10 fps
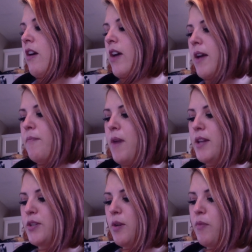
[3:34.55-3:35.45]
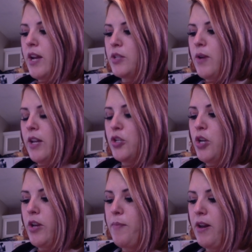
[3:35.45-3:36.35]
Okay, Maya's going to bring it so I can
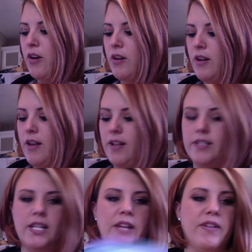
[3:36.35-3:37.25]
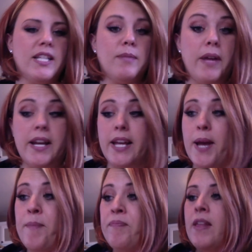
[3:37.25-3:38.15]
show you better instead of explaining
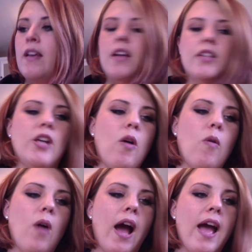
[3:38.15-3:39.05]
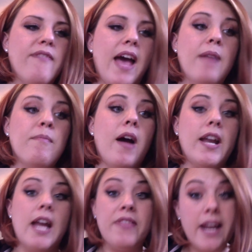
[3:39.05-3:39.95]
it. So I have that in
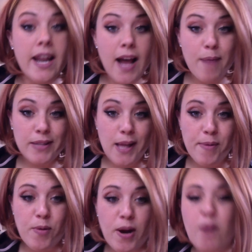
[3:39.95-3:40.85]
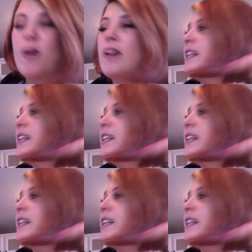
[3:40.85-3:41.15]
mind. And then at Hobby Lobby, where I work